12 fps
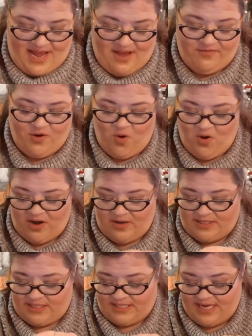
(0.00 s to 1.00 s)
Of
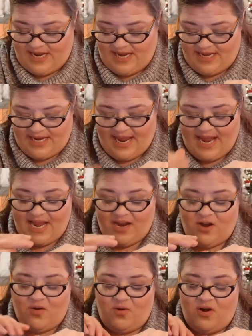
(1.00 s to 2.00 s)
course, you can't
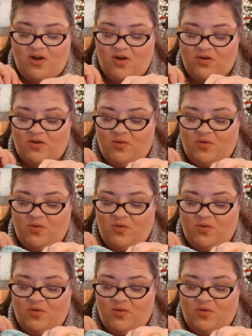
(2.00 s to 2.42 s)
go wrong